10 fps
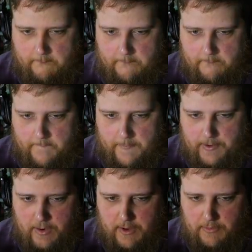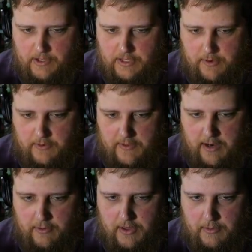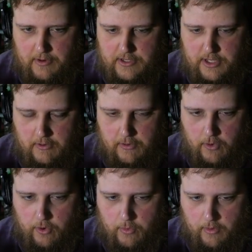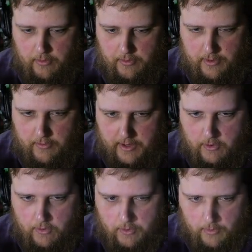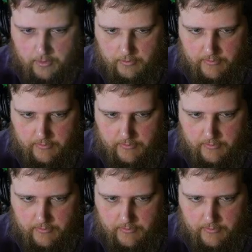What do I want to start with? I don't really want to start with Horror World. I don't like Horror World very